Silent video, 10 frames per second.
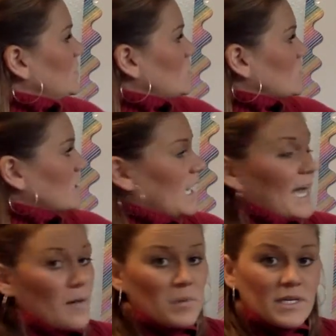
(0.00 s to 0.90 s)
the story
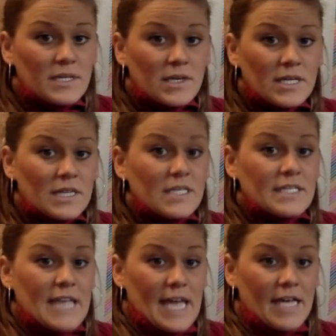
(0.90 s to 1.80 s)
happen during the
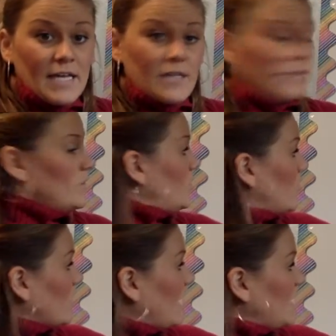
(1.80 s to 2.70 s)
day
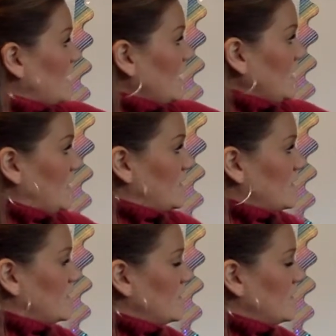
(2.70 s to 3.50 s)
or at night?